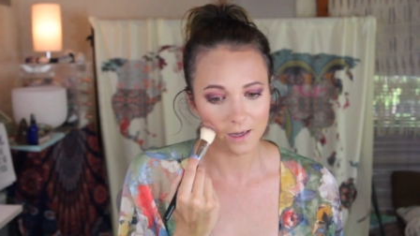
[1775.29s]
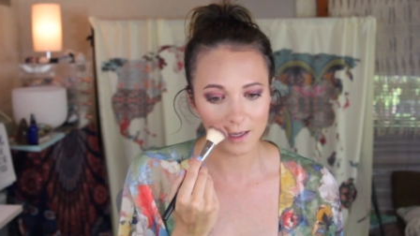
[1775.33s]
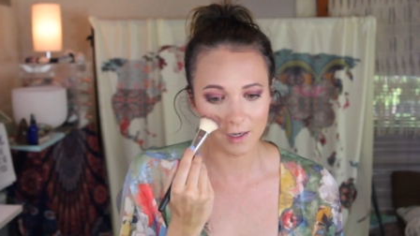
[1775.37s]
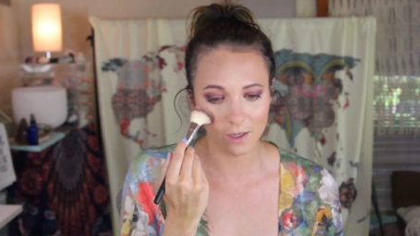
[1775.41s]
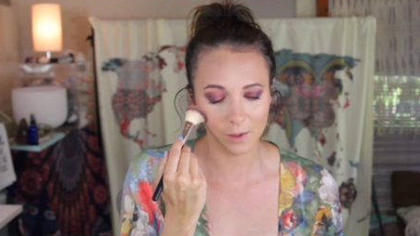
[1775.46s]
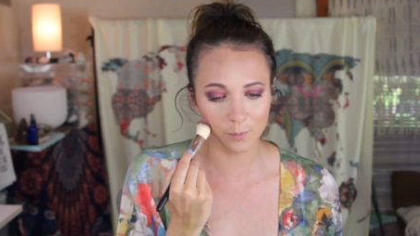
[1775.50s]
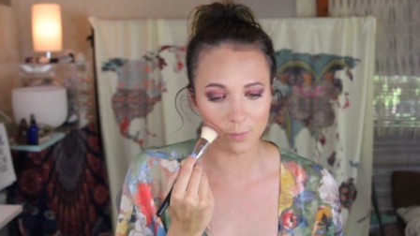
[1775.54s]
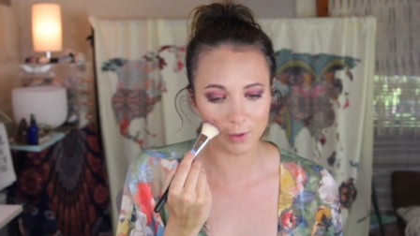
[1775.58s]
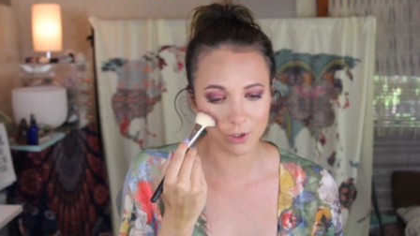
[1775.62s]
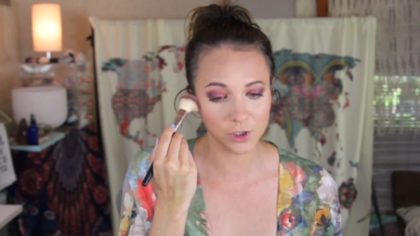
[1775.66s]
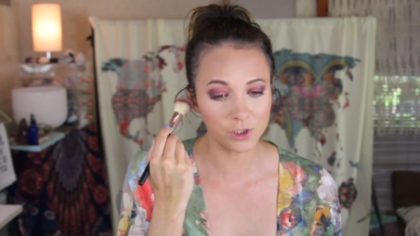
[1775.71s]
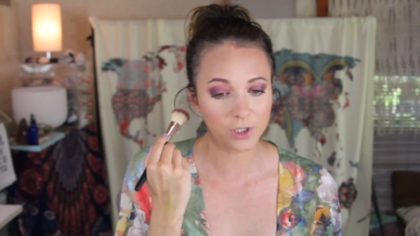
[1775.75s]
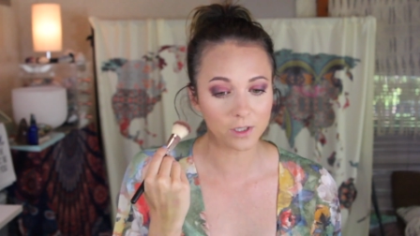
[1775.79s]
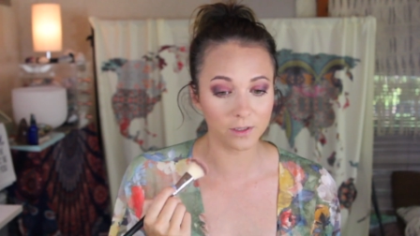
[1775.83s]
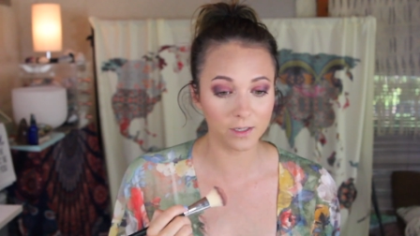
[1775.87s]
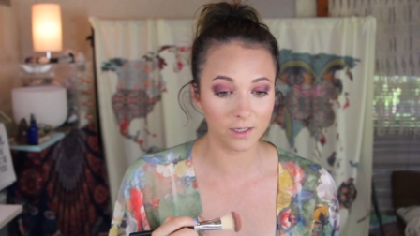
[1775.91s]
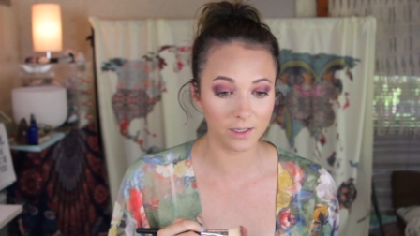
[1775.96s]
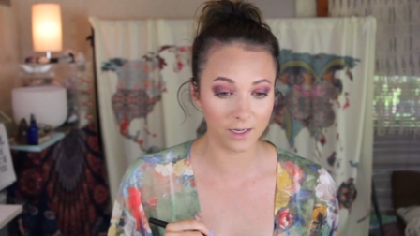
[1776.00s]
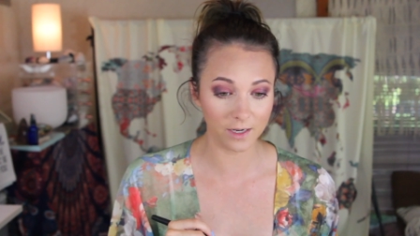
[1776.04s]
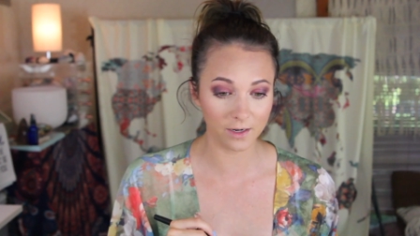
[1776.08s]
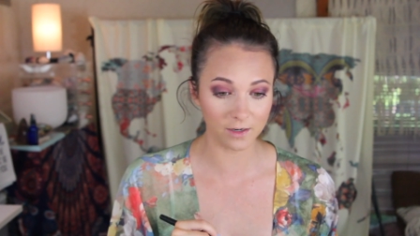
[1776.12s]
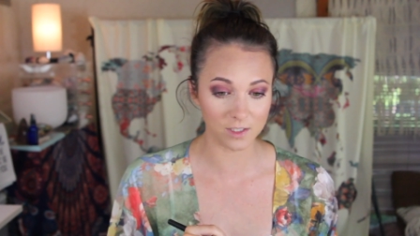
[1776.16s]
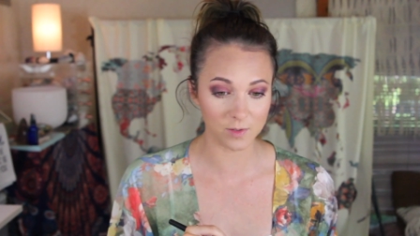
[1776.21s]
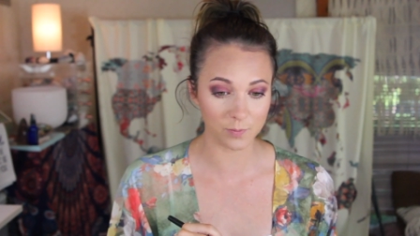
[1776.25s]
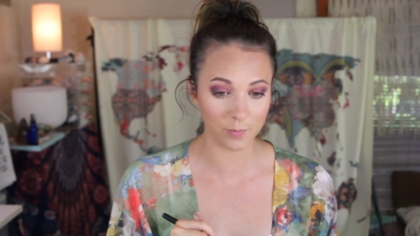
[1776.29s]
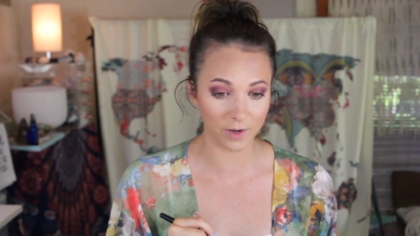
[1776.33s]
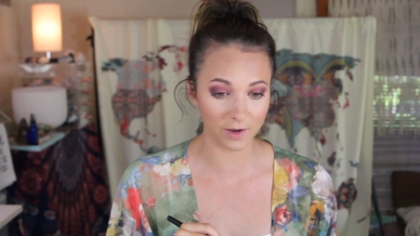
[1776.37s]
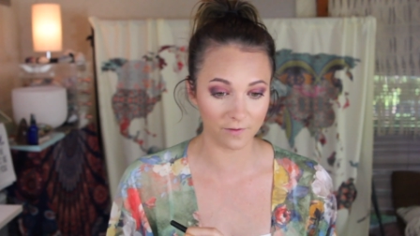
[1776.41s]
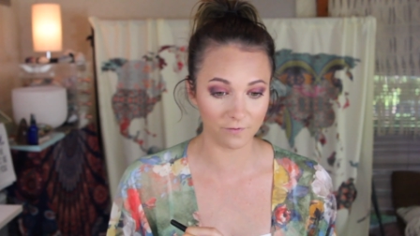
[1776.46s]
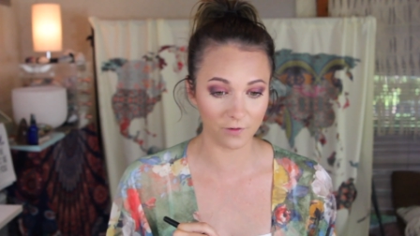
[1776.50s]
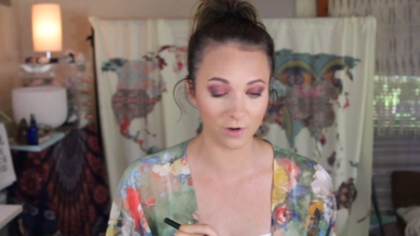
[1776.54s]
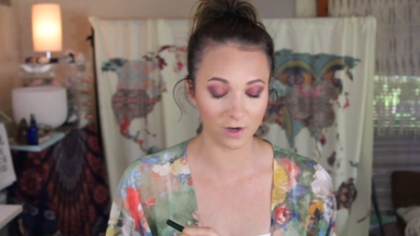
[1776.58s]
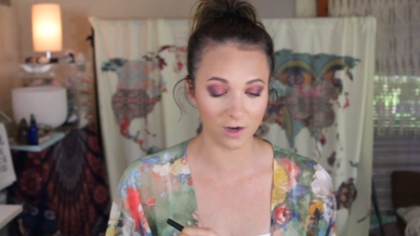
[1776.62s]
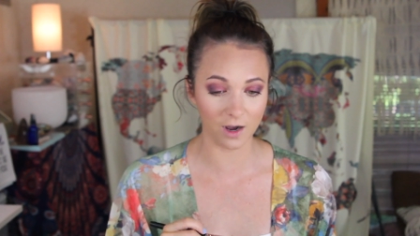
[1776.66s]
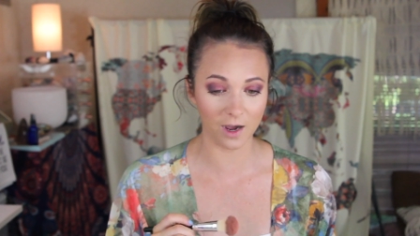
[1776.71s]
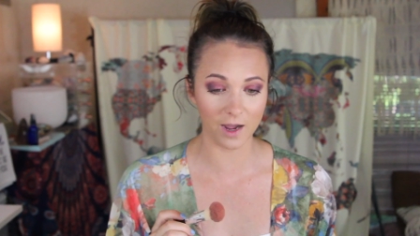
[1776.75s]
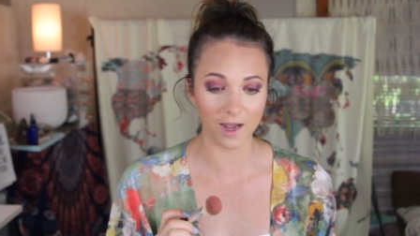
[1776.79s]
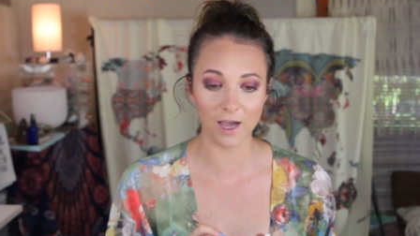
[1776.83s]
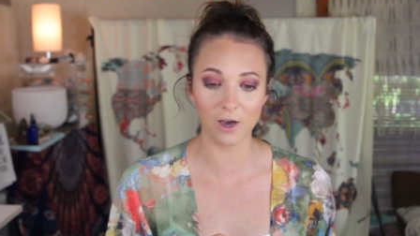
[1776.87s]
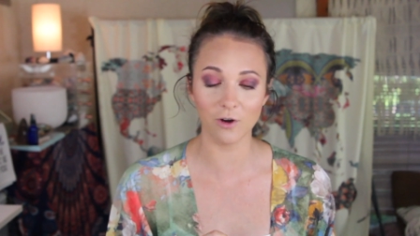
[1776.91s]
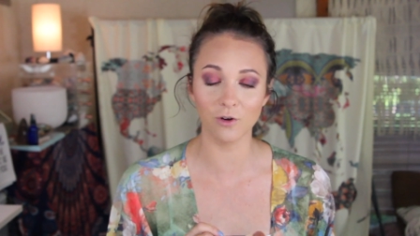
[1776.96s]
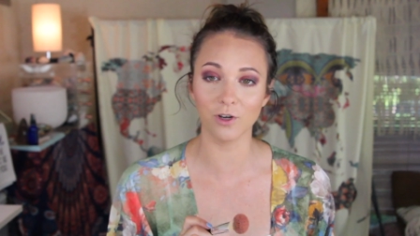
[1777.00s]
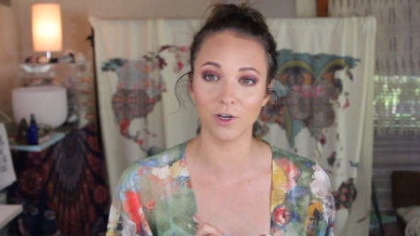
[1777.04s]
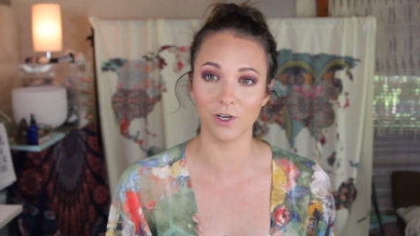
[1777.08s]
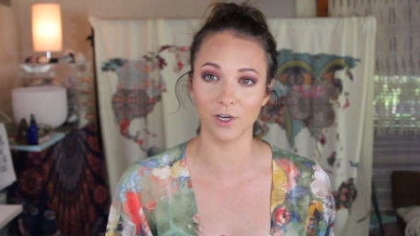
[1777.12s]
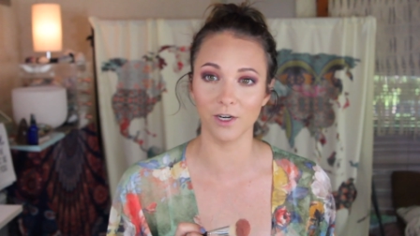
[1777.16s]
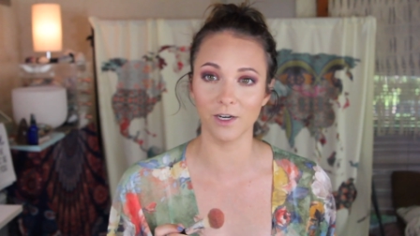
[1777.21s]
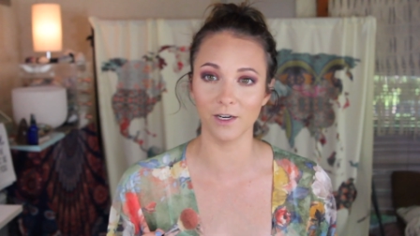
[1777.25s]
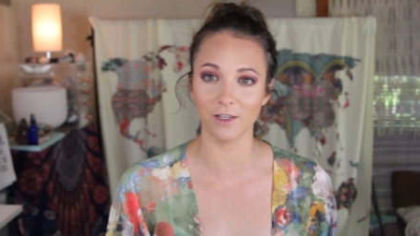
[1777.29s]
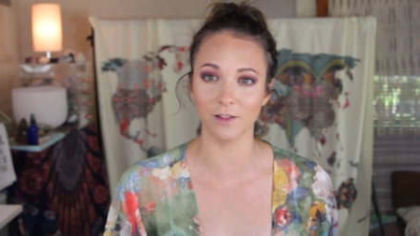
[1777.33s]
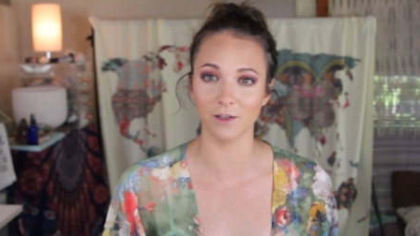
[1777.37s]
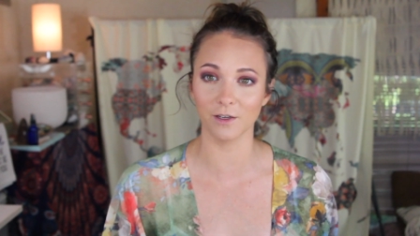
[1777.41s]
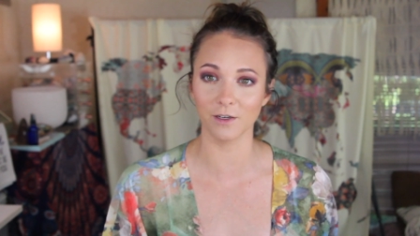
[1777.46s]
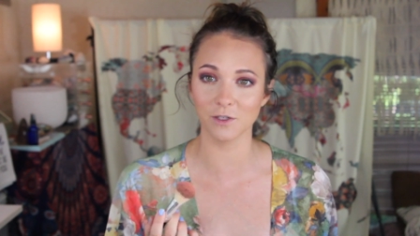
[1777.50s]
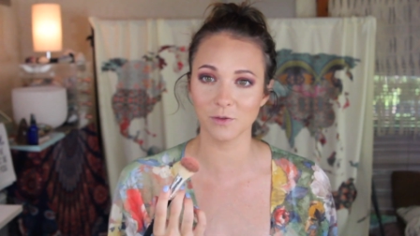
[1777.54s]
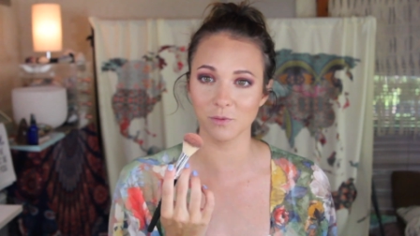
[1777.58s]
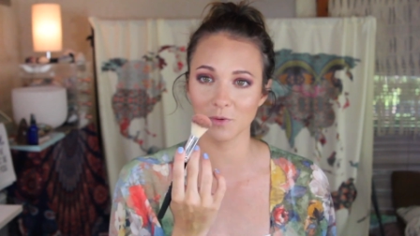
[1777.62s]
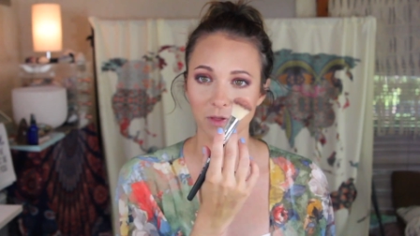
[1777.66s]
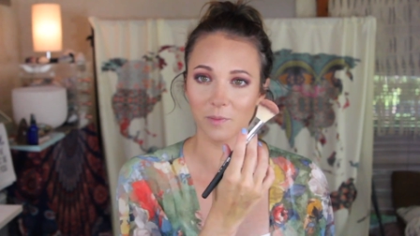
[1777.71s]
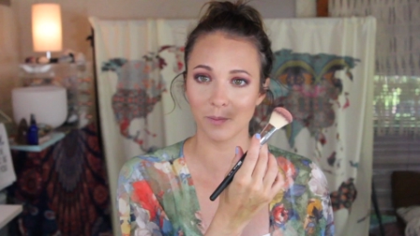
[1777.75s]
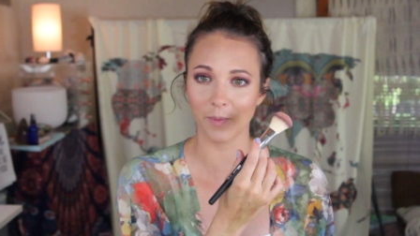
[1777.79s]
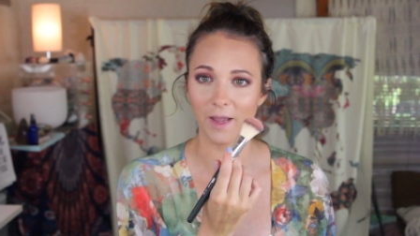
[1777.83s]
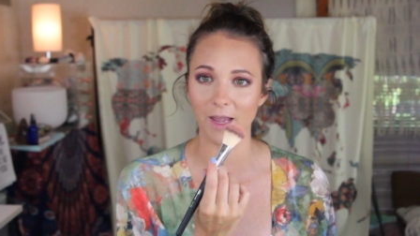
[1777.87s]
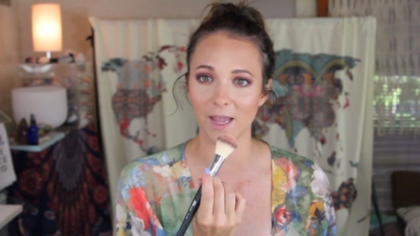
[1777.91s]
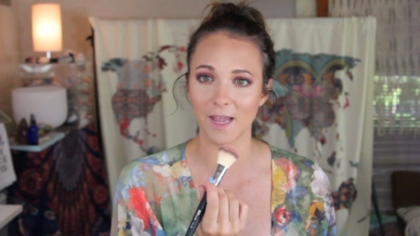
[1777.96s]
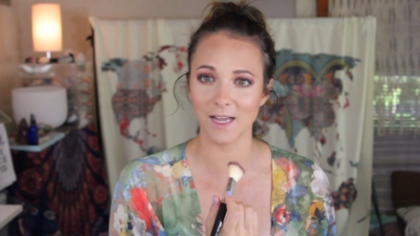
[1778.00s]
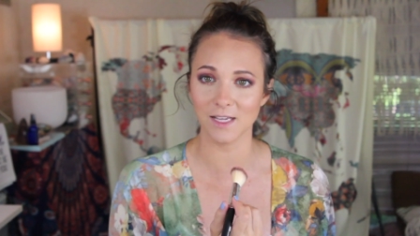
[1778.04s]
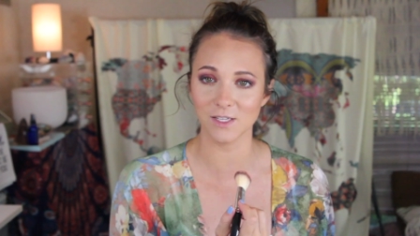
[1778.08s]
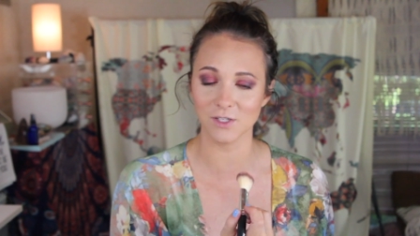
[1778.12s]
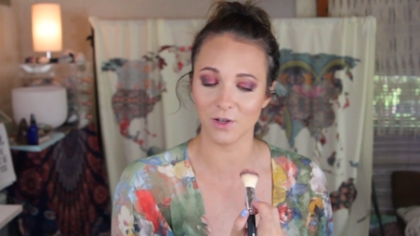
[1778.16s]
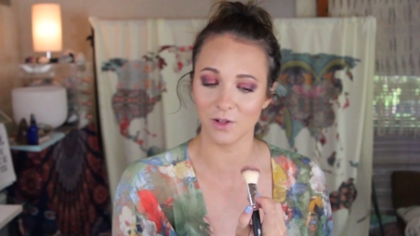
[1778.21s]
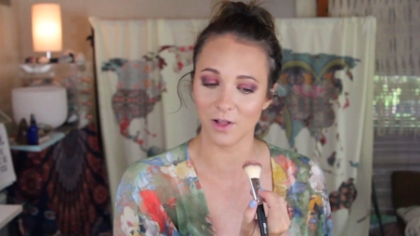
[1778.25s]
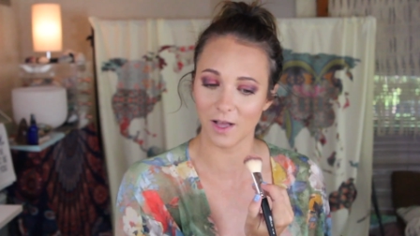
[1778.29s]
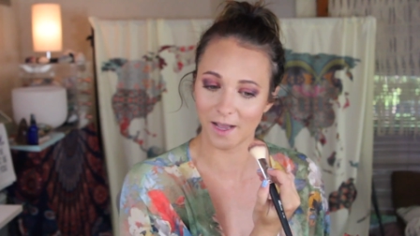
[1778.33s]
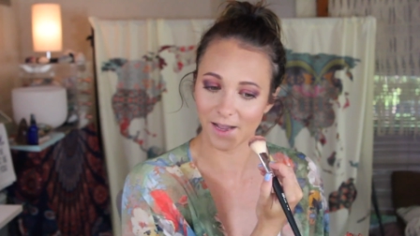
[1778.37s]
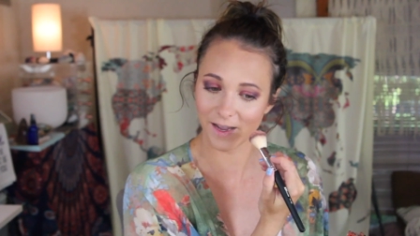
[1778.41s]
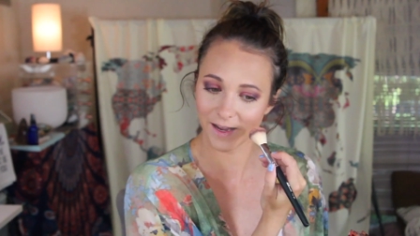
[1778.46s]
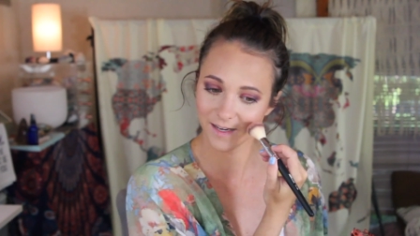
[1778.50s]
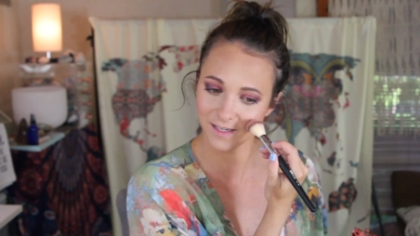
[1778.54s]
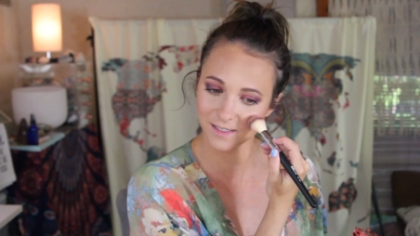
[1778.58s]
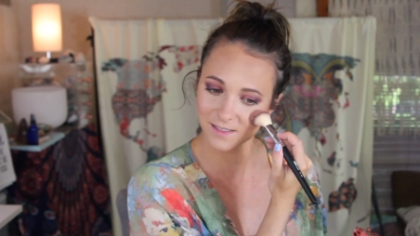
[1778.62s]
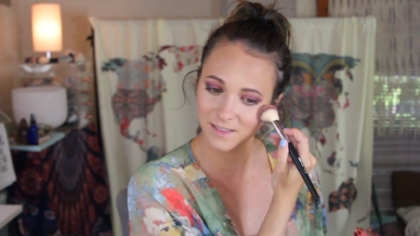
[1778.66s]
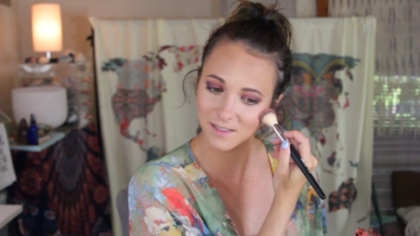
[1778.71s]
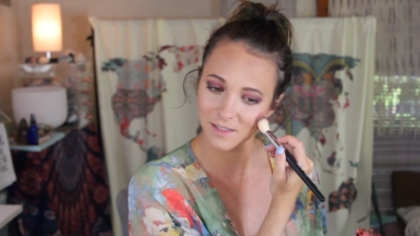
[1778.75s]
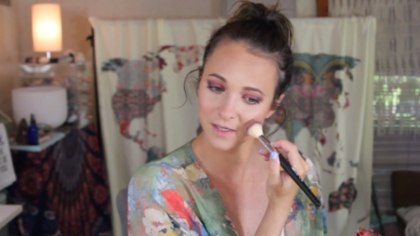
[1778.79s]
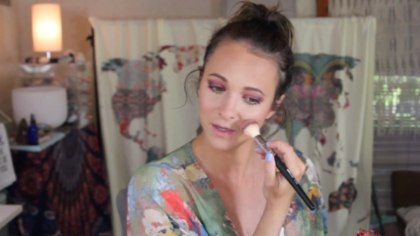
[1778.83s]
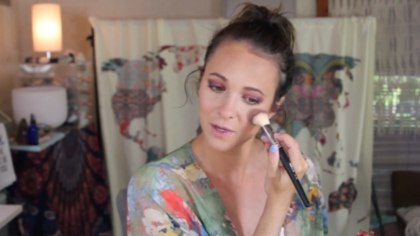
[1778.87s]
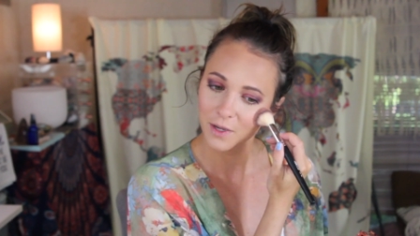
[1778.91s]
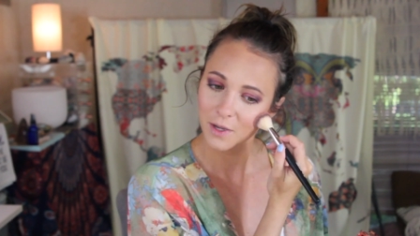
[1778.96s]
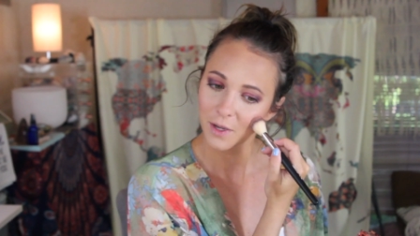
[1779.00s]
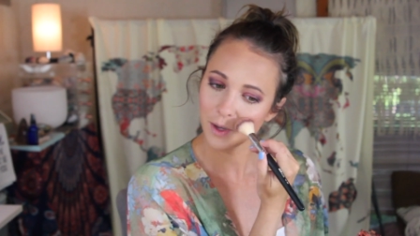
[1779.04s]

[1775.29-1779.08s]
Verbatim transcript: in a bajillion years, but I forgot how good it looks with my hazel eyes